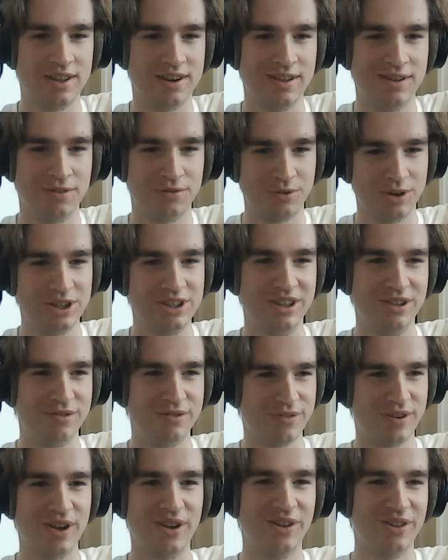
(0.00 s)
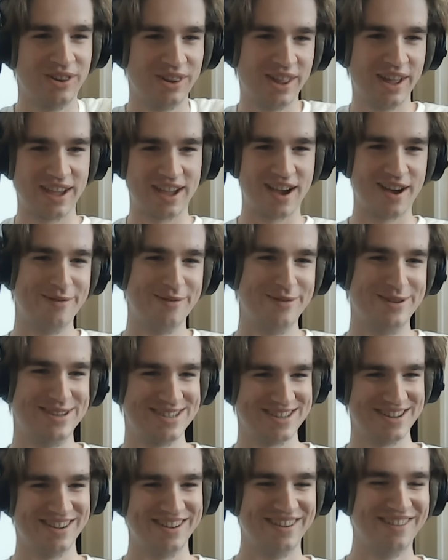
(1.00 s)
and it really felt like I
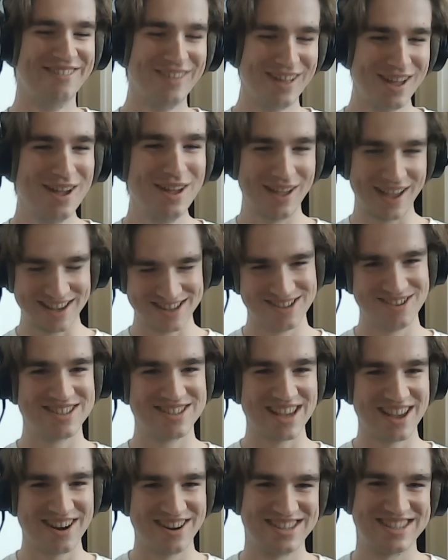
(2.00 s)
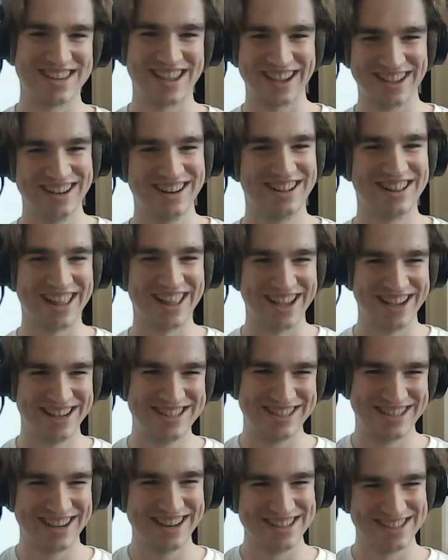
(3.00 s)
was, as you said, a second-class
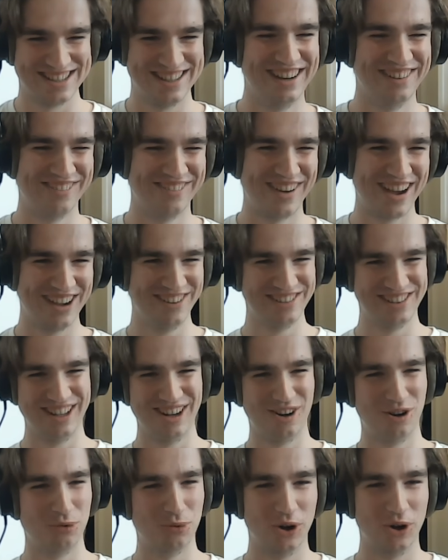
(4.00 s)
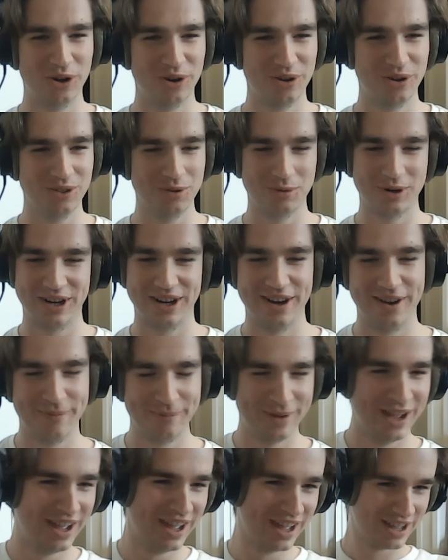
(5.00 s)
citizen in my own little world where
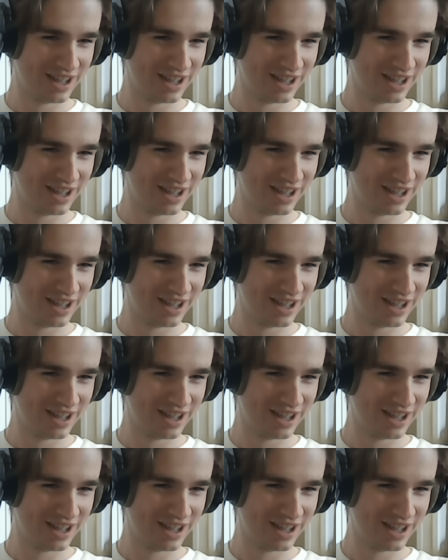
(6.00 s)
I'm